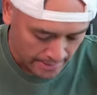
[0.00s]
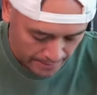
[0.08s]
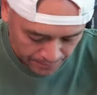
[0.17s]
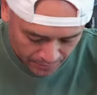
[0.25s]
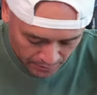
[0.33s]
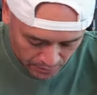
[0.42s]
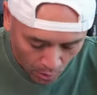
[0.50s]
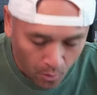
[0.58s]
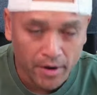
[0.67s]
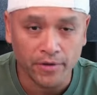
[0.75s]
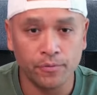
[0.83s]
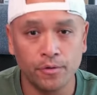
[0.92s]
there's
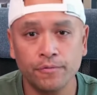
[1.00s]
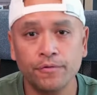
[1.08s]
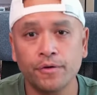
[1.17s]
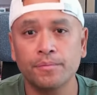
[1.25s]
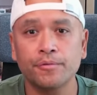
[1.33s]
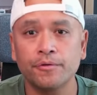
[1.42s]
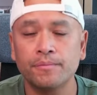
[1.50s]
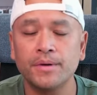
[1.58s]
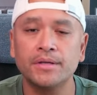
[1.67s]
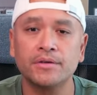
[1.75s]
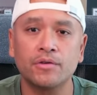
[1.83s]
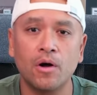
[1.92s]
always room for
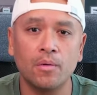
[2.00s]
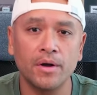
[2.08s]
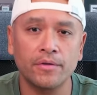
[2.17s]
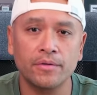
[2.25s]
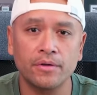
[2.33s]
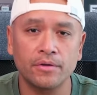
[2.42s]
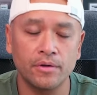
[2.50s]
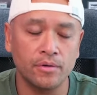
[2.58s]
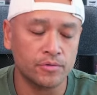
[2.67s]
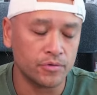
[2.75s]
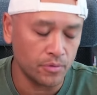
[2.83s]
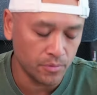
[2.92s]
improvement. There's always,
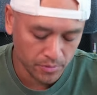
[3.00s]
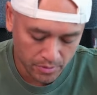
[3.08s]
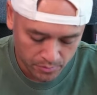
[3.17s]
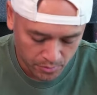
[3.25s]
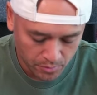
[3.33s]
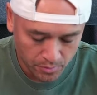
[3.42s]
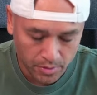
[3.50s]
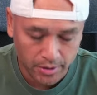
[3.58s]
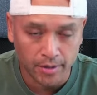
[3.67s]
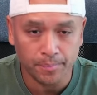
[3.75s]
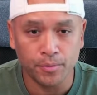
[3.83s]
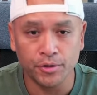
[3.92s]
so we'll
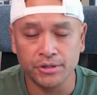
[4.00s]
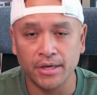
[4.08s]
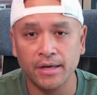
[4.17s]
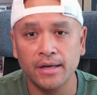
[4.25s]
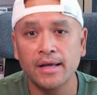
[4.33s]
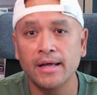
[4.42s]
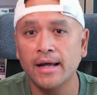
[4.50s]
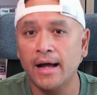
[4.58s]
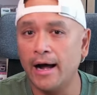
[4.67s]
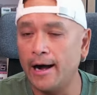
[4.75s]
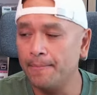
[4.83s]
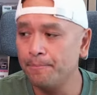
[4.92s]
keep pushing,
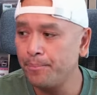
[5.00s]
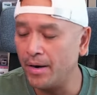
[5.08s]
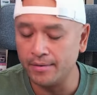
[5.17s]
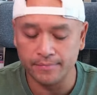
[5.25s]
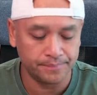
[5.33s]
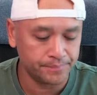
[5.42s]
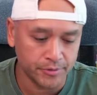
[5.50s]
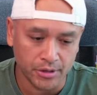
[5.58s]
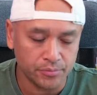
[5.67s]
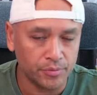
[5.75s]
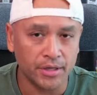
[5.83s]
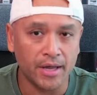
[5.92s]
but
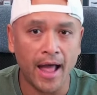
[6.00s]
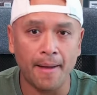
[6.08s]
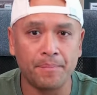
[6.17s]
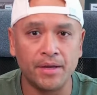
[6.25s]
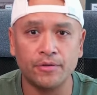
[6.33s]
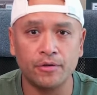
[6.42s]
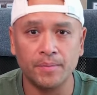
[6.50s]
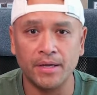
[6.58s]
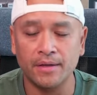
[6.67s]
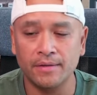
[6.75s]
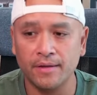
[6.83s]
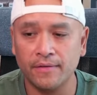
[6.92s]
just really happy to be
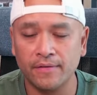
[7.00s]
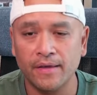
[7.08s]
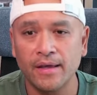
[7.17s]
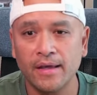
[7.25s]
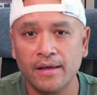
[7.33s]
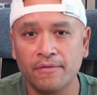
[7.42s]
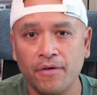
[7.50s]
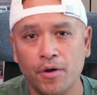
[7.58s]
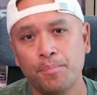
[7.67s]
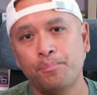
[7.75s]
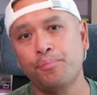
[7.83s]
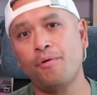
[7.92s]
in this very
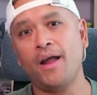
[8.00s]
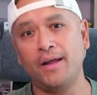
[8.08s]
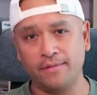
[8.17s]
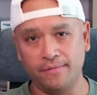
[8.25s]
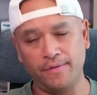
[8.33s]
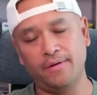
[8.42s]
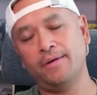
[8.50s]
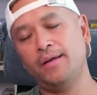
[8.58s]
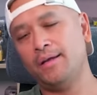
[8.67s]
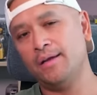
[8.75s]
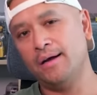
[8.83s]
bright, very